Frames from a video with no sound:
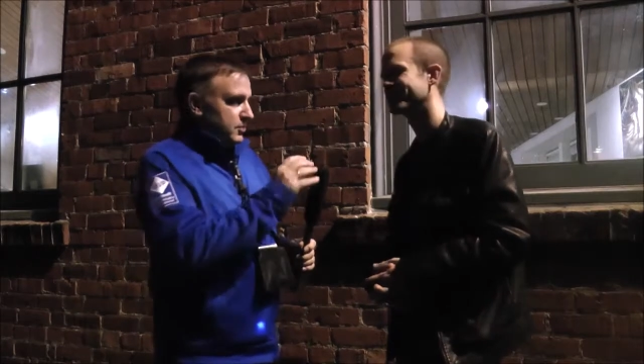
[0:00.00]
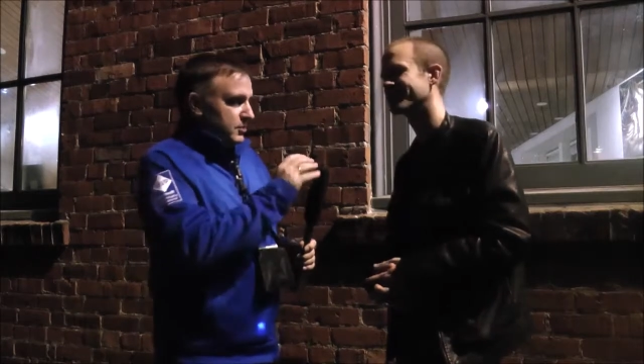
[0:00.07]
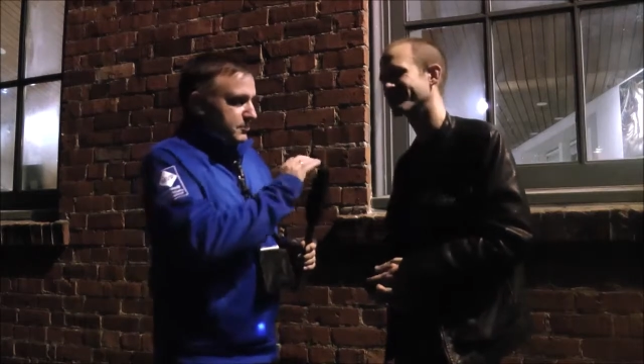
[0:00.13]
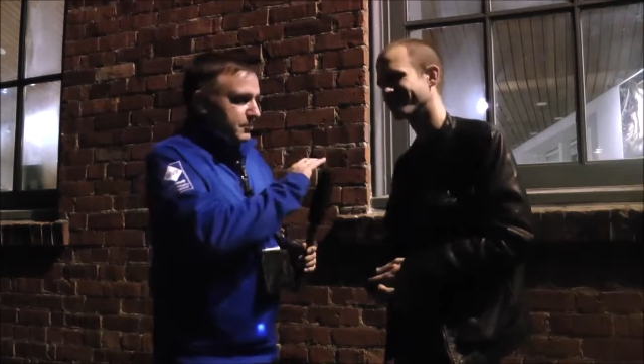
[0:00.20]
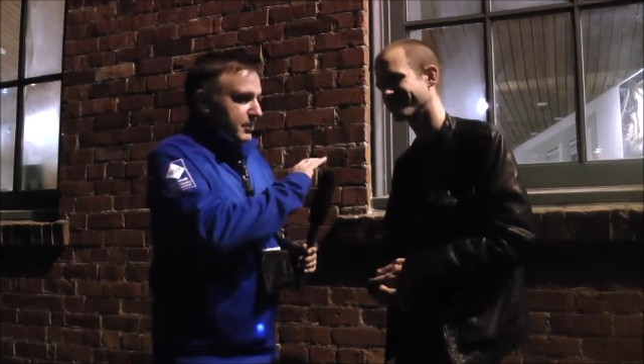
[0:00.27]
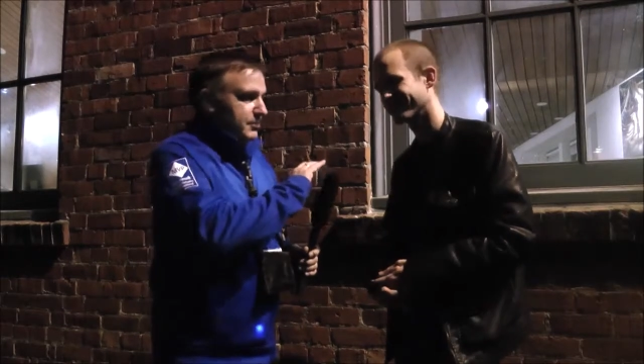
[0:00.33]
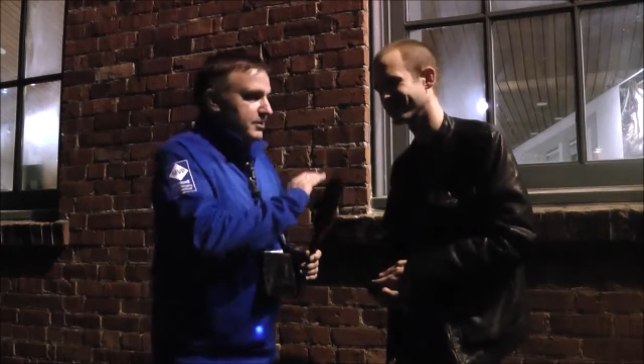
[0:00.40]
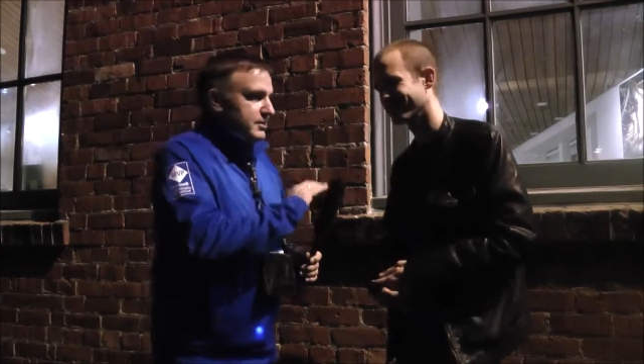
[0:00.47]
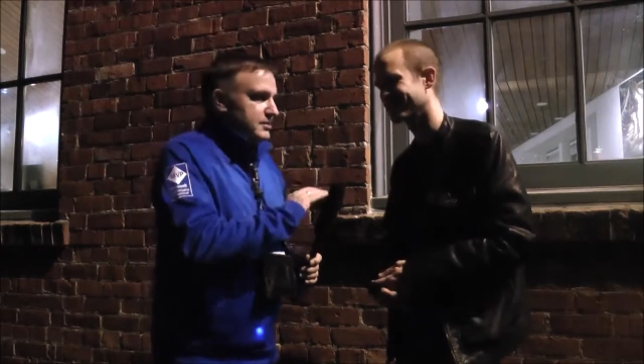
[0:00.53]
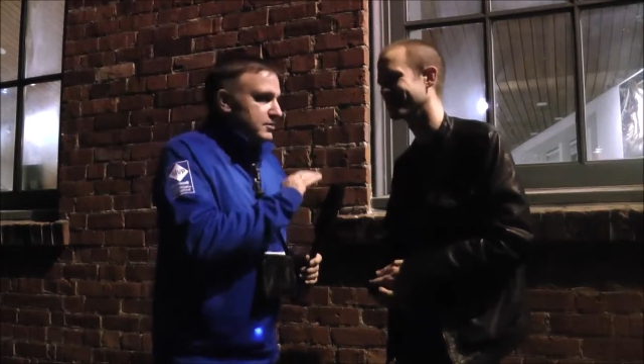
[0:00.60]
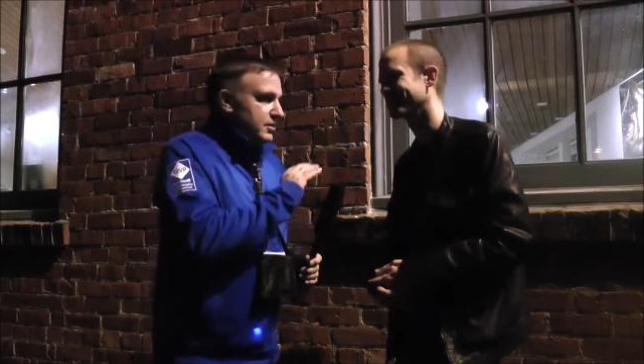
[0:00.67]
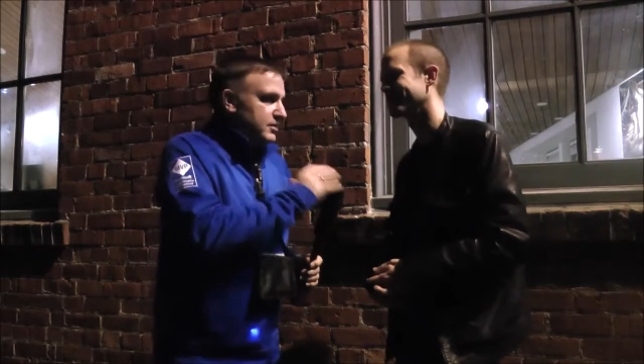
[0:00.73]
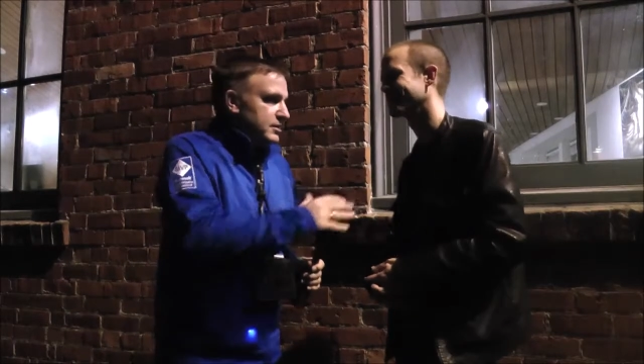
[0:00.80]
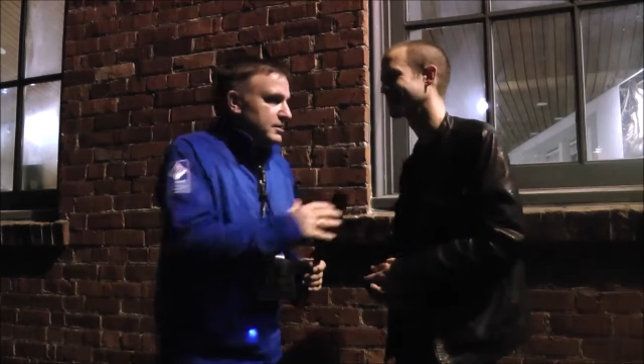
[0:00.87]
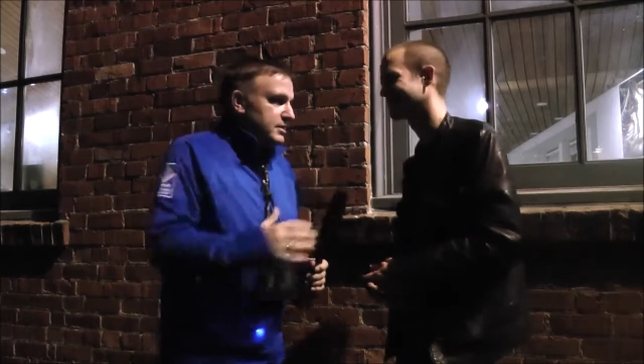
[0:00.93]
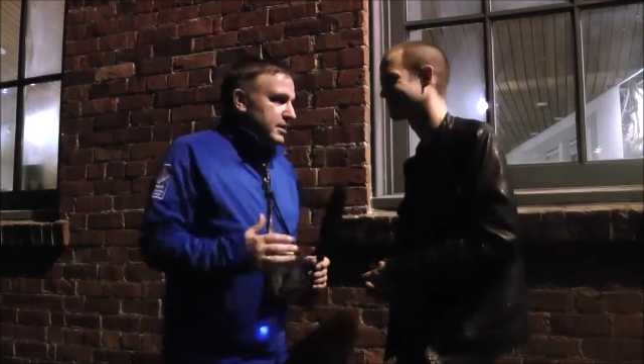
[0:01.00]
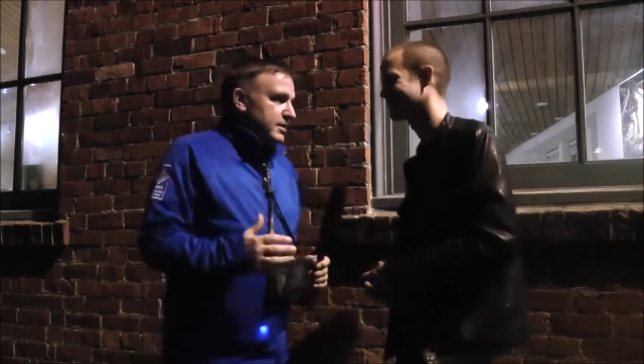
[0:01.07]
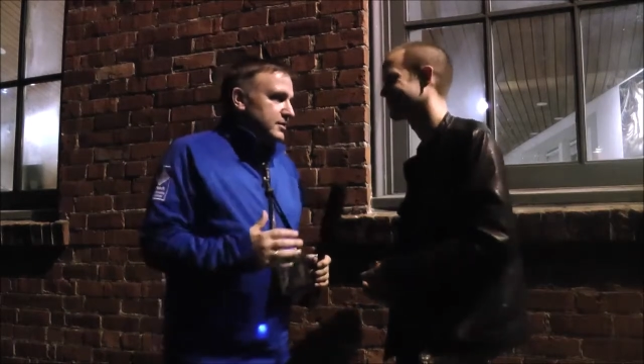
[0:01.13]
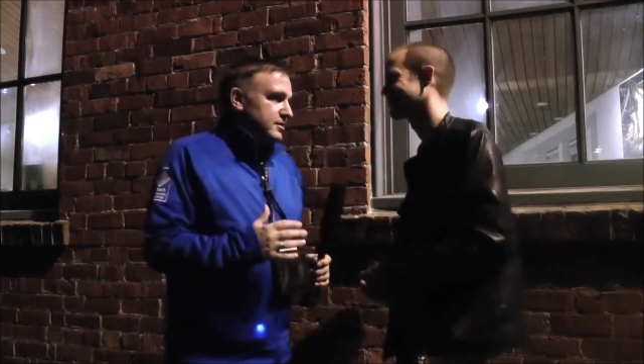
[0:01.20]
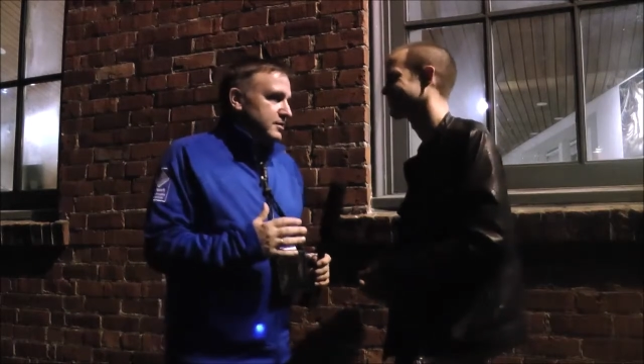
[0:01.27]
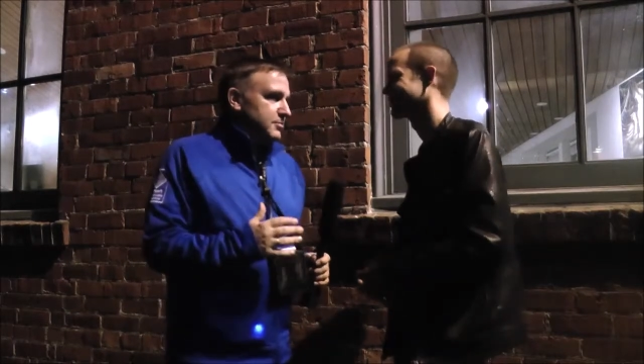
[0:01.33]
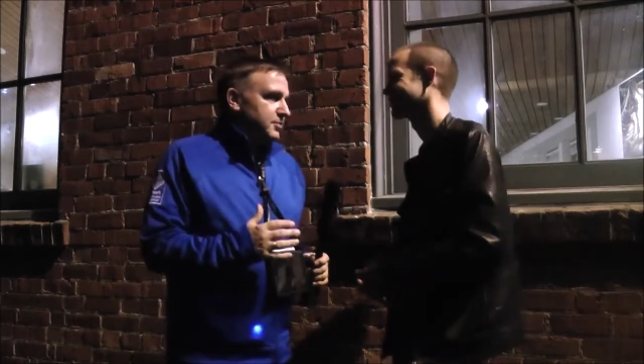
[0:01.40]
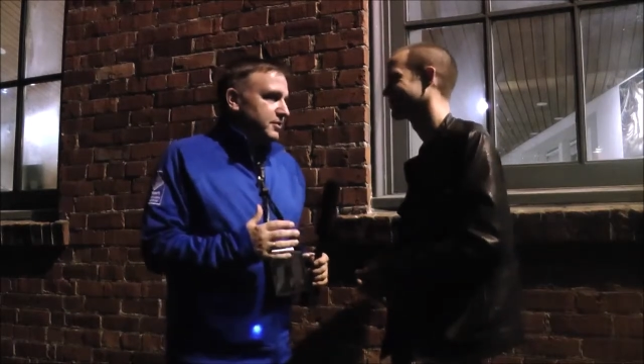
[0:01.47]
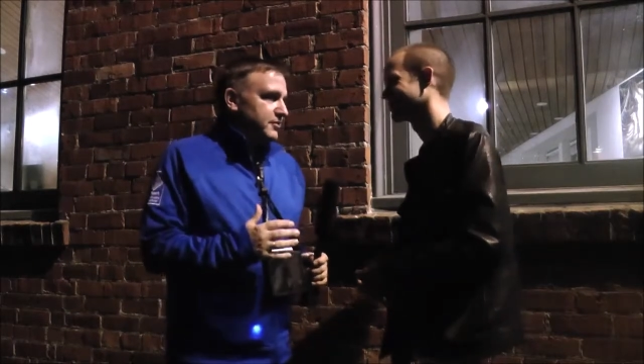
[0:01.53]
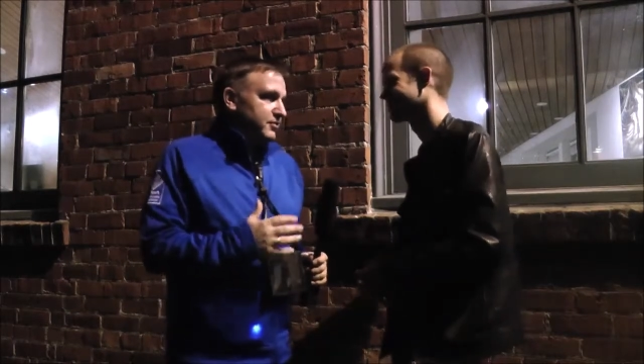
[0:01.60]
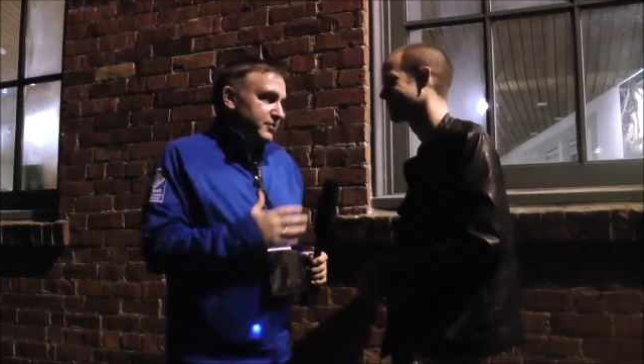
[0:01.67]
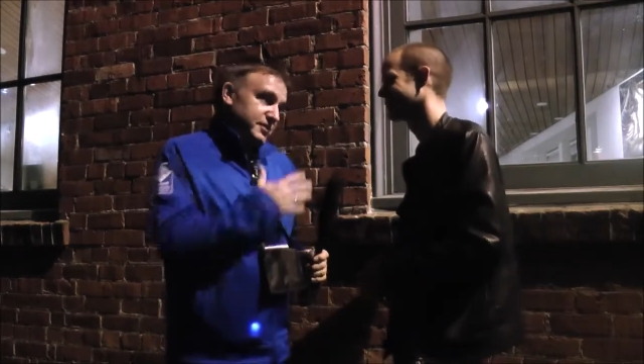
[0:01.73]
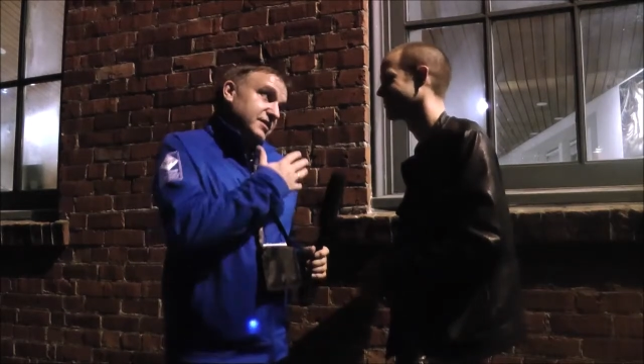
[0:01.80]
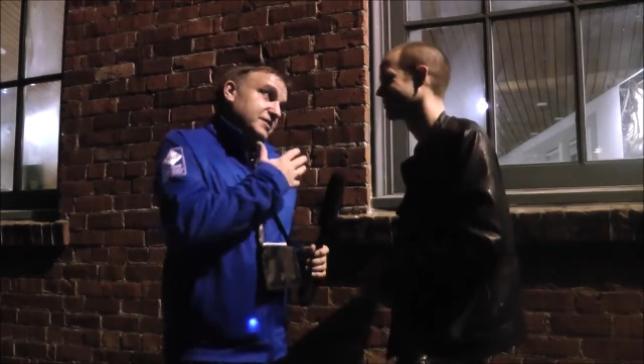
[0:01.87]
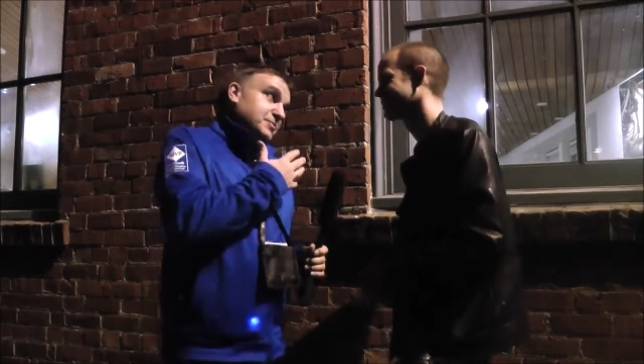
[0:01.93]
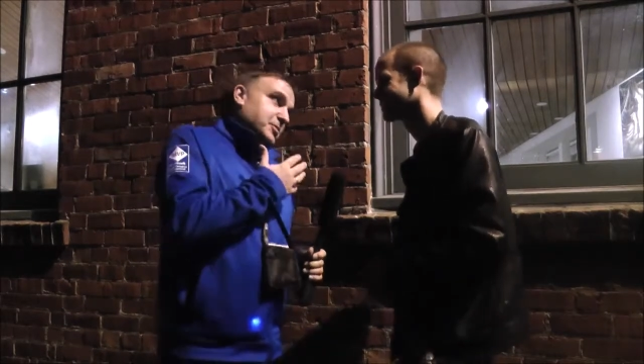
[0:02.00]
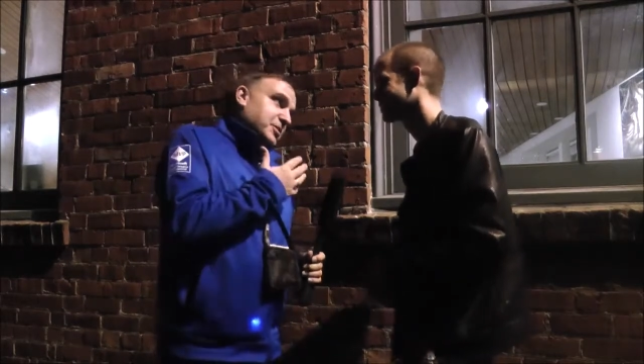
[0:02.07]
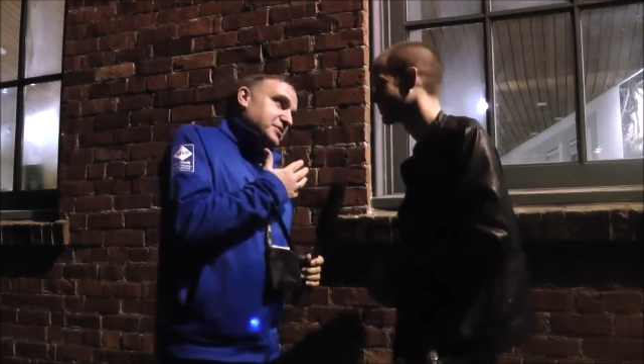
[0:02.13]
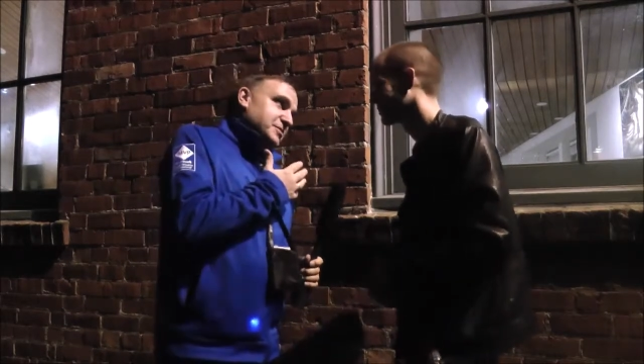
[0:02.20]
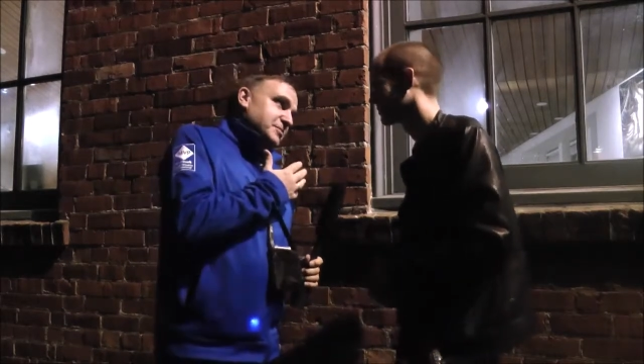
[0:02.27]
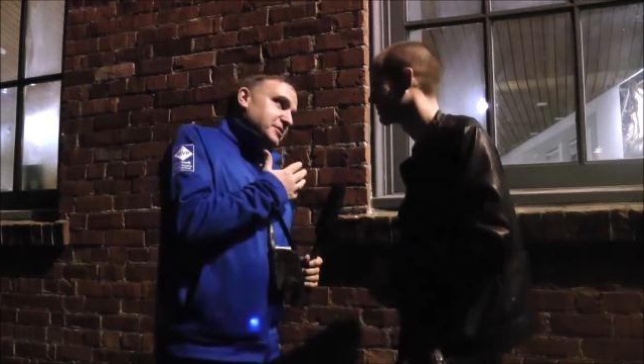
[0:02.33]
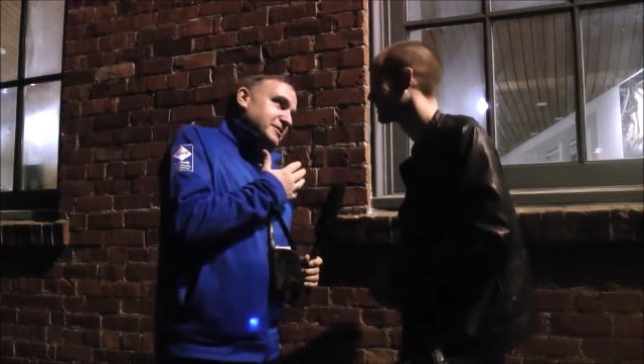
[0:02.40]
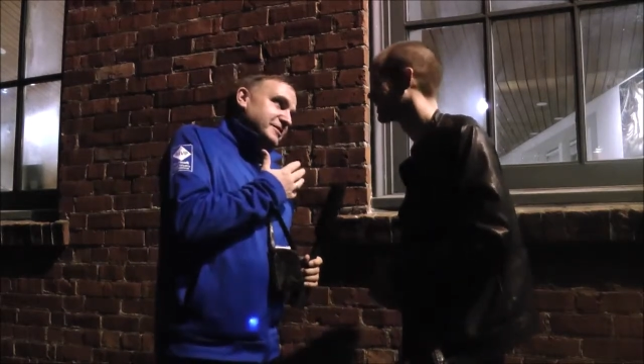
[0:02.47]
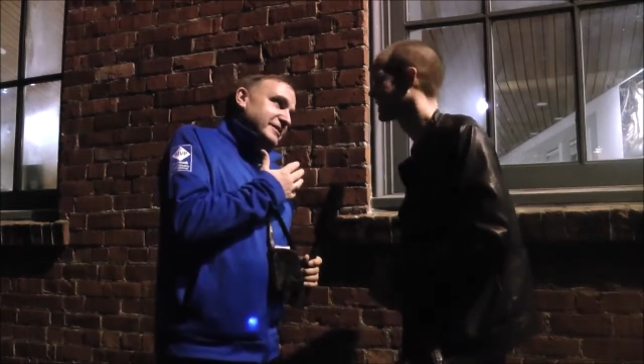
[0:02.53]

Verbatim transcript: what maybe is not in technical preview. Is this possible?